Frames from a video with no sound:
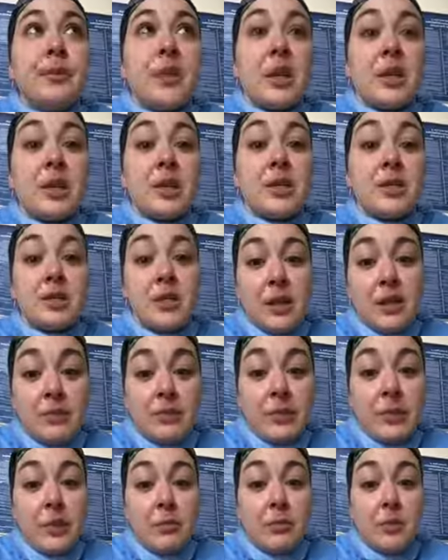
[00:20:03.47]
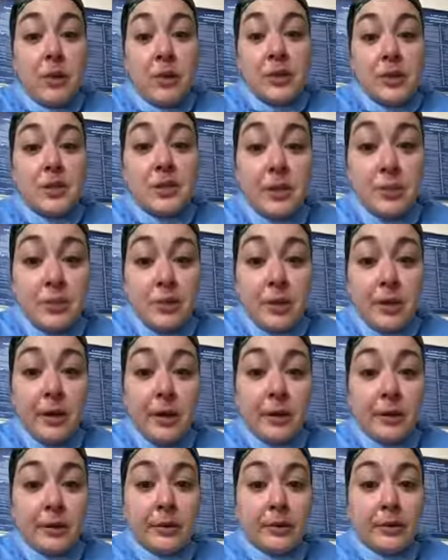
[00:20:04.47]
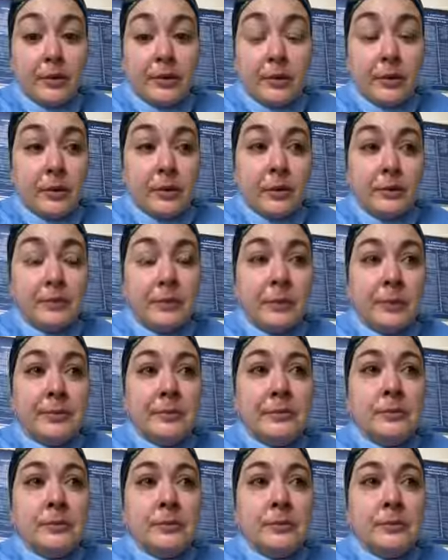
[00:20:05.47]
And I just have to keep watching them die. And.